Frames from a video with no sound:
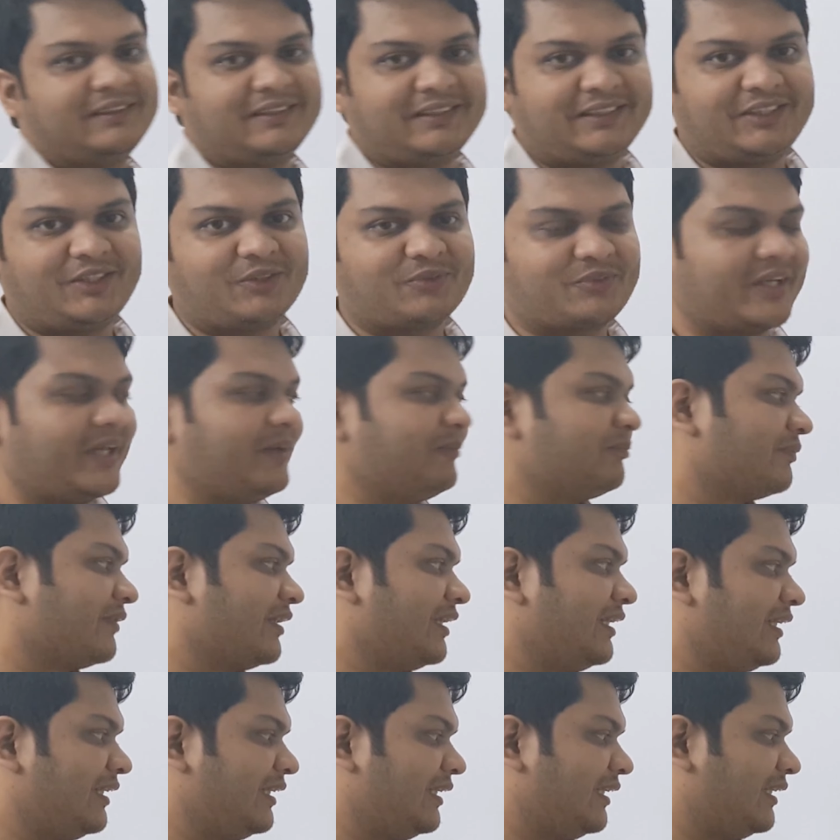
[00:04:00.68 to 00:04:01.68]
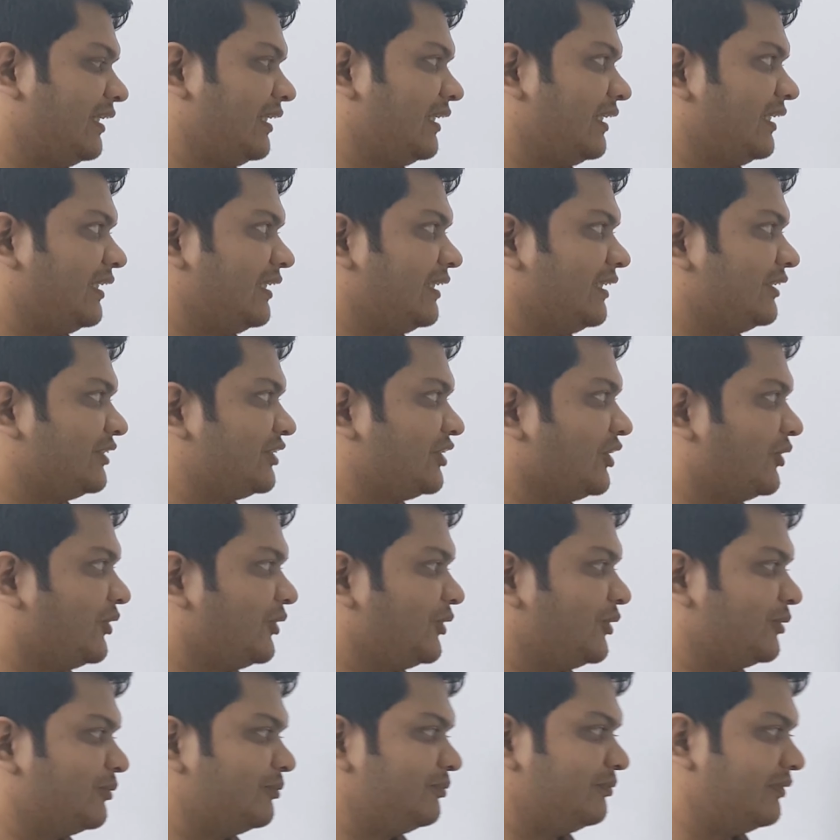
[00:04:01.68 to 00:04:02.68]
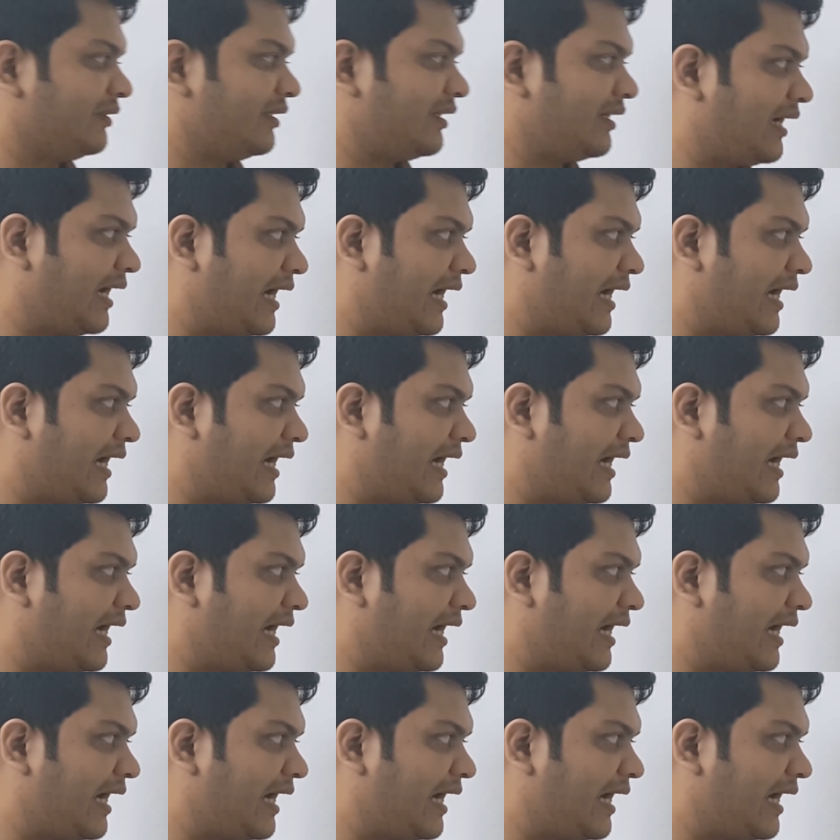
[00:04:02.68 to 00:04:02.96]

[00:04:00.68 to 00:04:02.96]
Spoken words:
You see? So